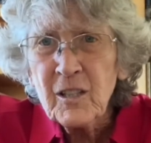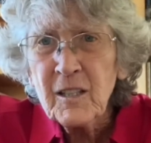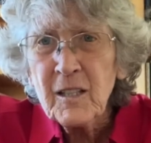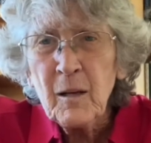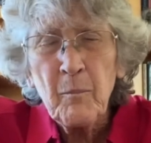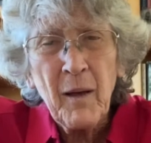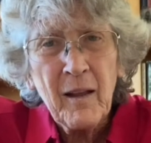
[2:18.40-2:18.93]

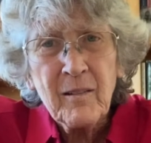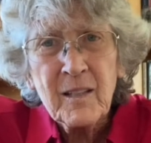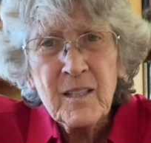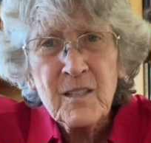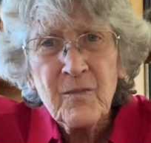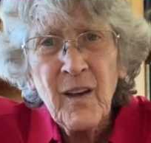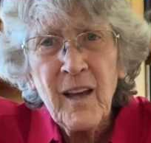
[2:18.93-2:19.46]
about
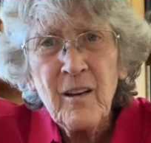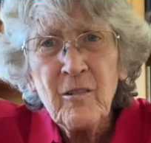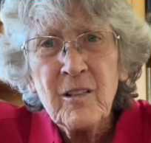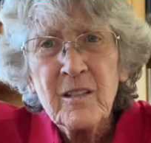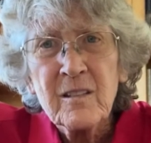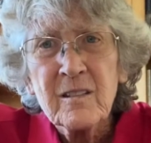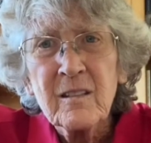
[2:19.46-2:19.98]
this
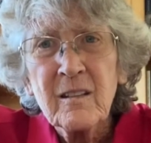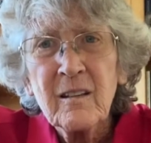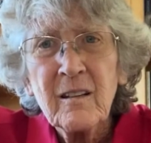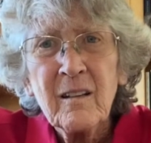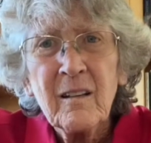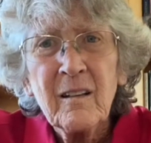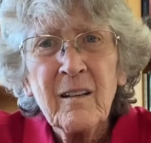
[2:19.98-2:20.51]
virus?
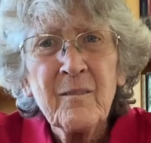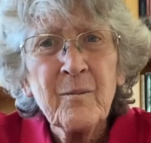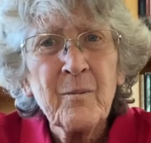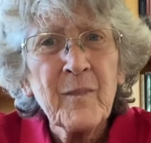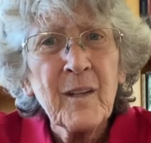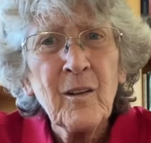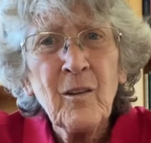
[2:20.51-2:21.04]

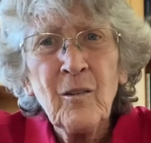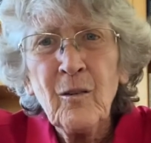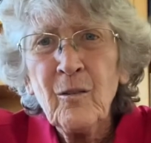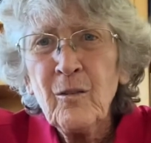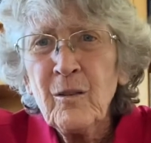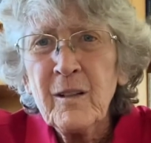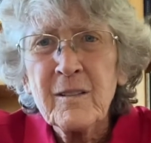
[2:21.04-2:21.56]
You
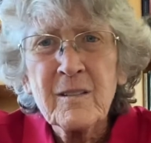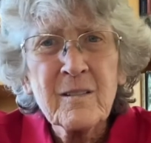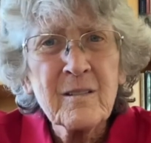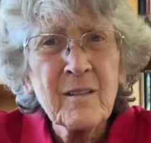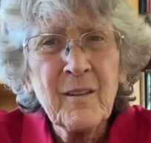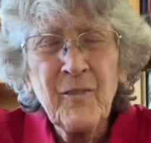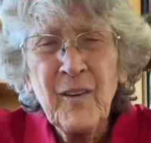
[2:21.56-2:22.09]
know,
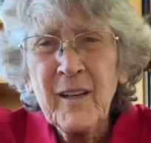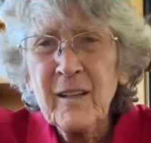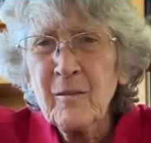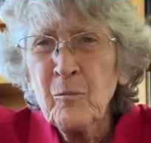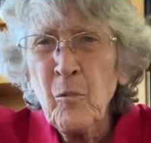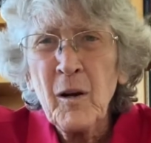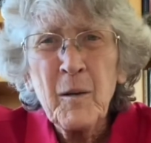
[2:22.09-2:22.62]

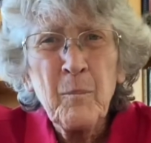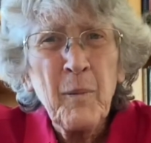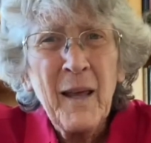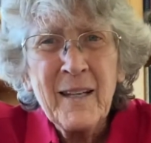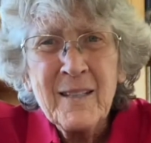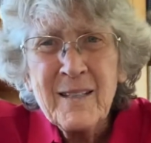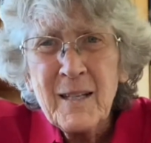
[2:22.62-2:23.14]
what a
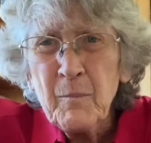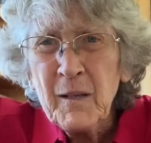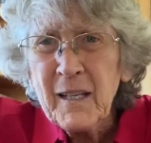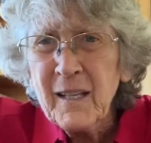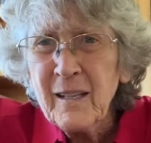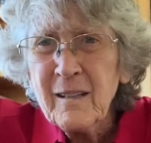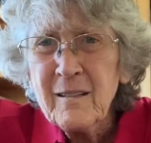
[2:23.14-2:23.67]

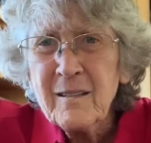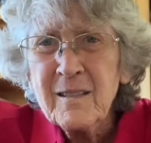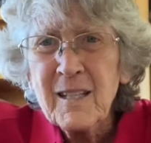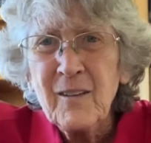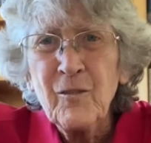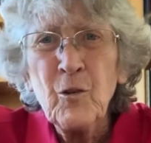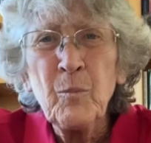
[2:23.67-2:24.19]
pandemic is.
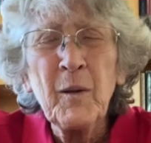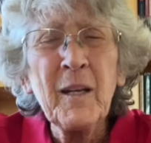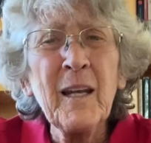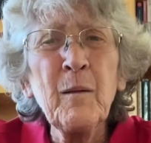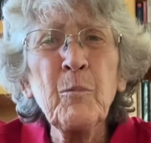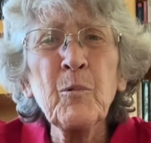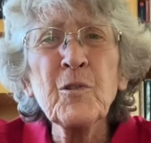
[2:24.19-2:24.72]
Have you been
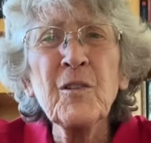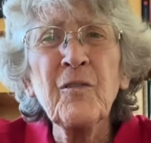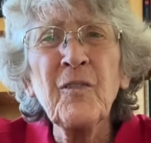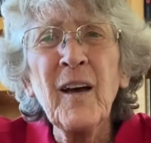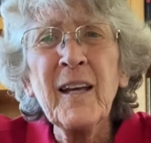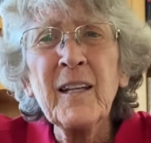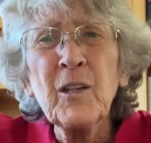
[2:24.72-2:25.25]
able to
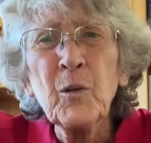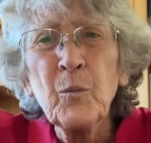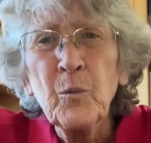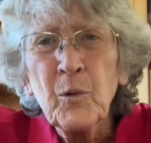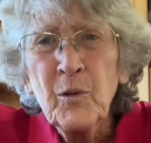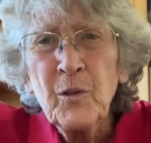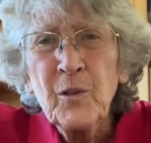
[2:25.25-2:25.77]
find the
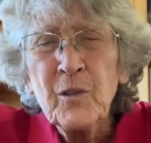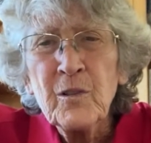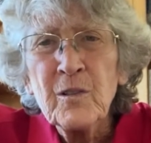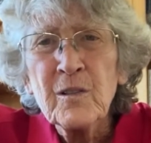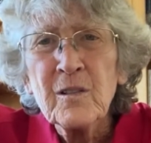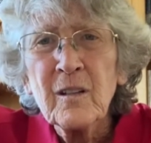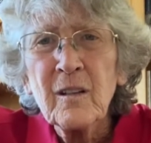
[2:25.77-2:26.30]

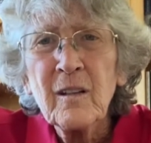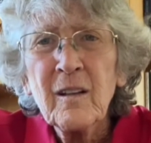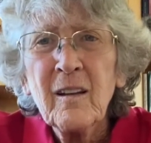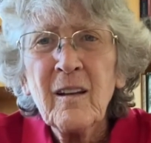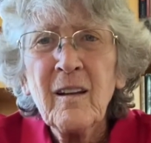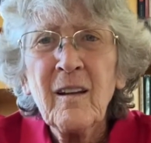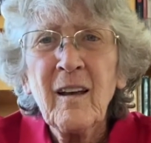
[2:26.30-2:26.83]
words?
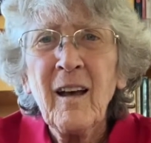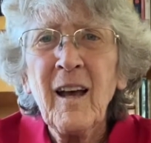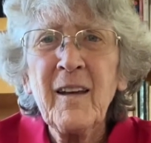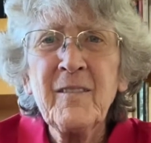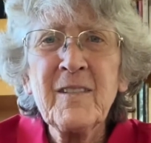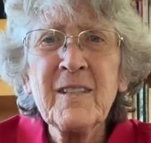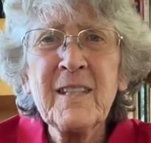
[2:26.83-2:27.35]

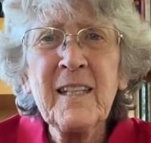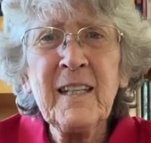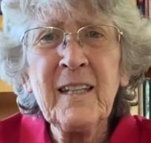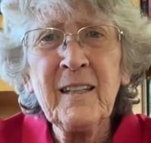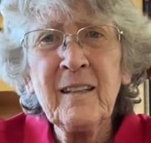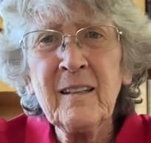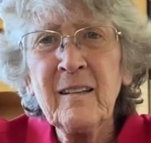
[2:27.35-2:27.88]
I've
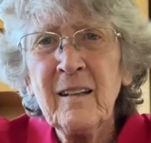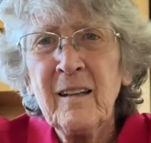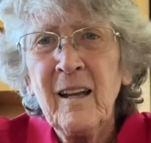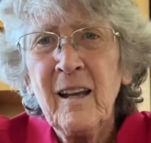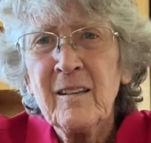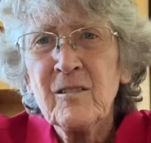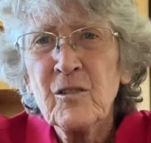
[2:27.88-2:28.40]
seen
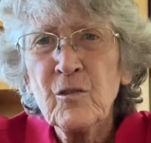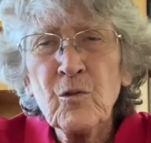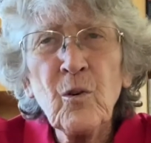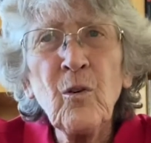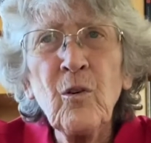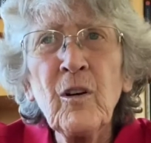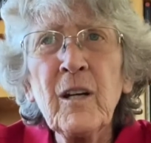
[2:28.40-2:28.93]

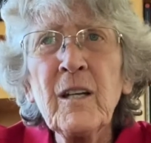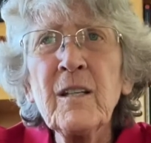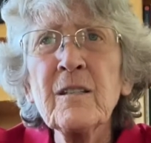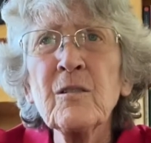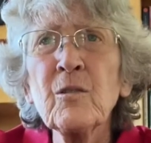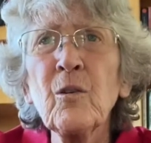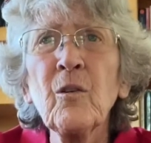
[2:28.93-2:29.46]

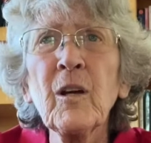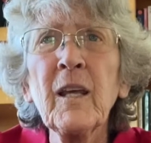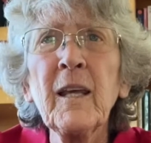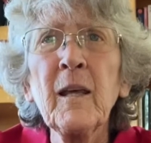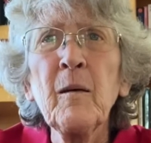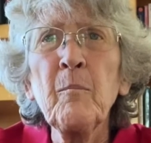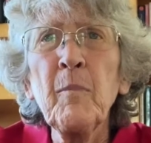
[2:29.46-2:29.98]
stories
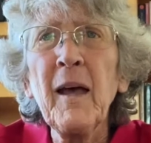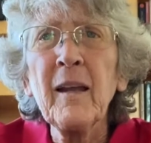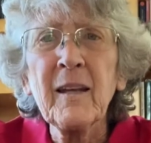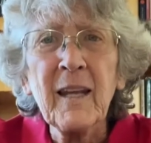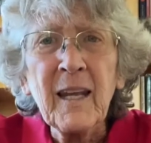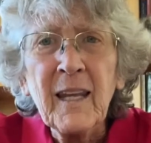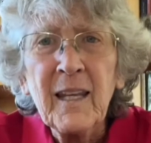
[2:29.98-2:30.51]
talking about
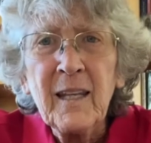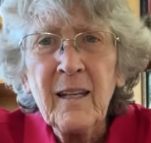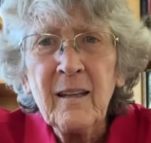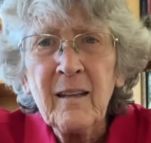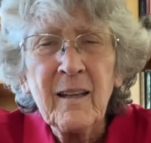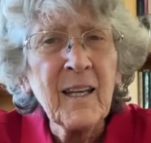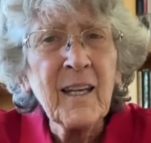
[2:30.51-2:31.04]

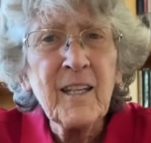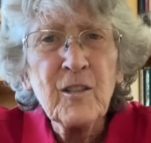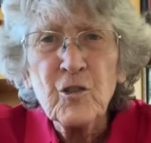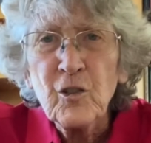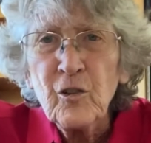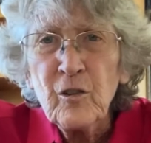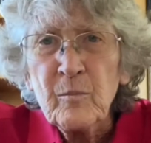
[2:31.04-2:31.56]
icky
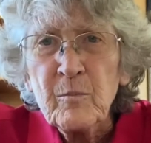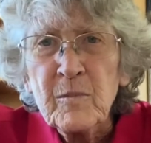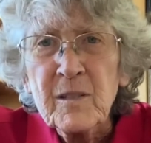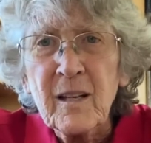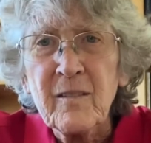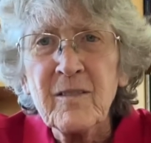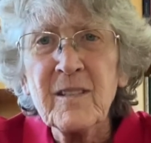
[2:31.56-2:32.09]
germs.
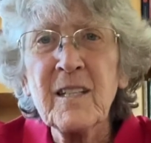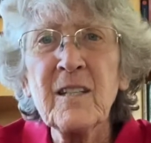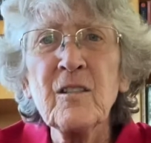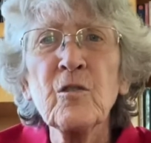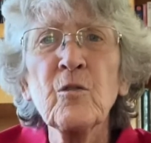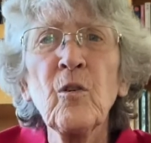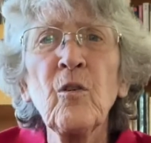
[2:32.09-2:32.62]
I've seen
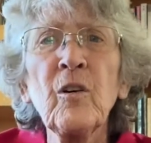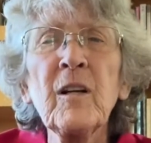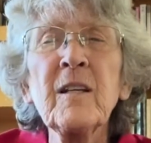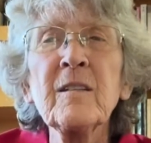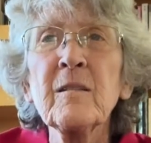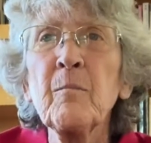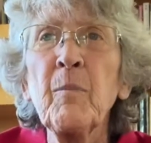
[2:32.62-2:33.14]

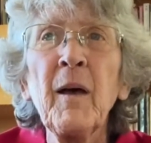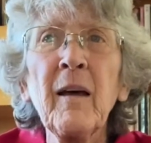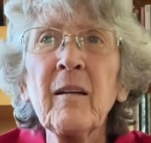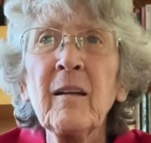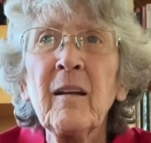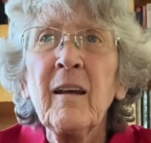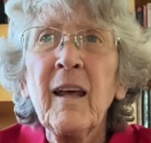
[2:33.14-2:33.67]
stories about,
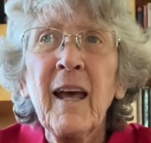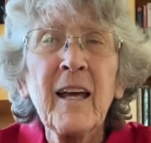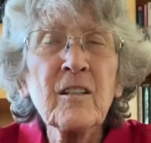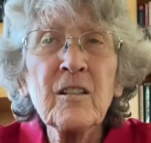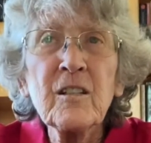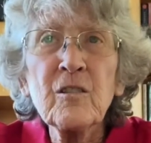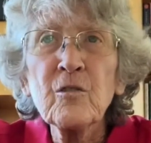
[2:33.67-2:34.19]

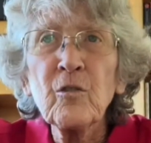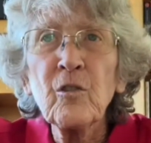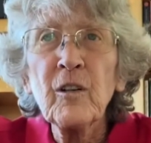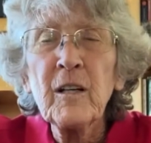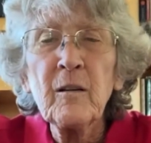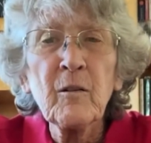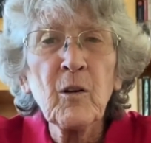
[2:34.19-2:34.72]
actually a
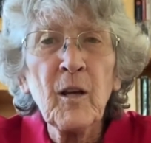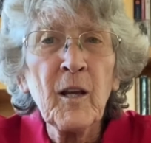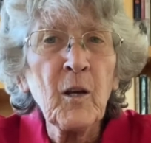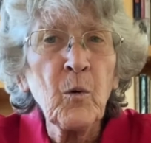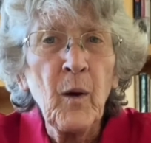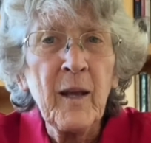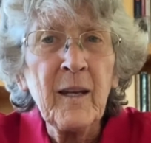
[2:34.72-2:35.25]
story of
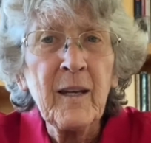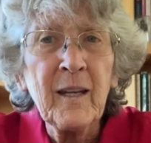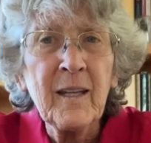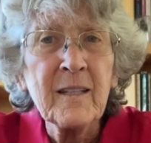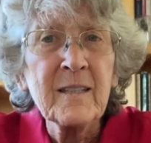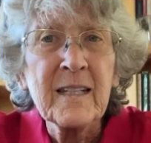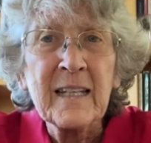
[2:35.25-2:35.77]
equating
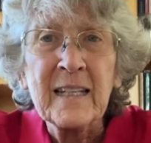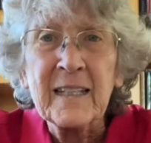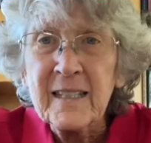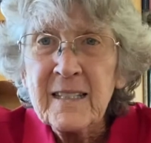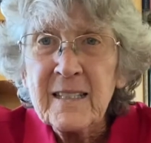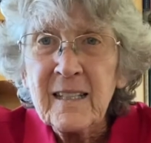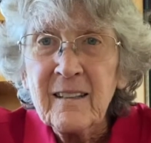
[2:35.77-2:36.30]
it to
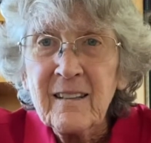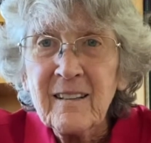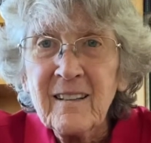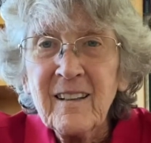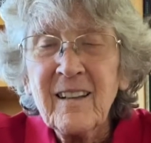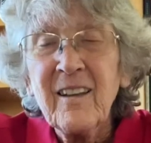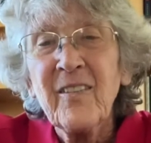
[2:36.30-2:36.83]
glitter
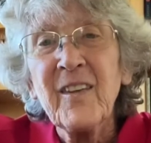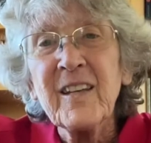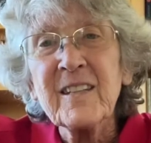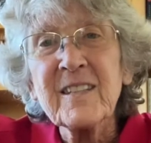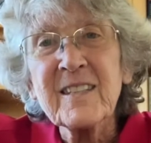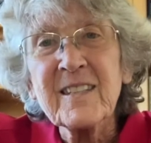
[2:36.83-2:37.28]
that